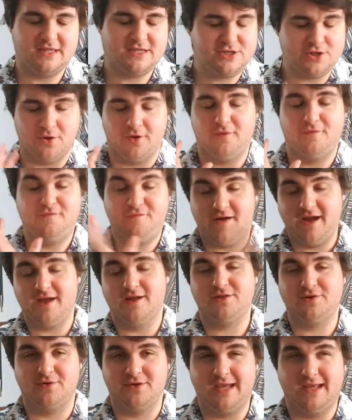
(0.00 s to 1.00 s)
Sure, fight a
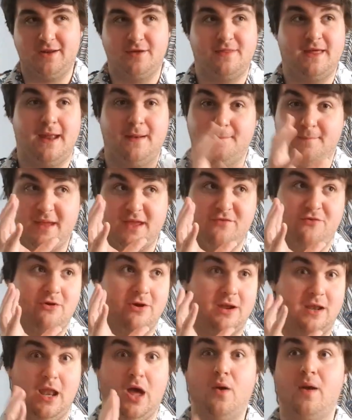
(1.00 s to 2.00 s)
tornado then. But if you're
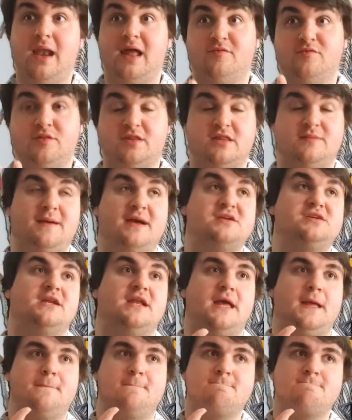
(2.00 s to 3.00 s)
at lower levels,
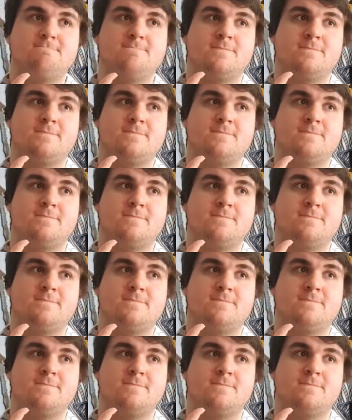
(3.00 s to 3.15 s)
especially,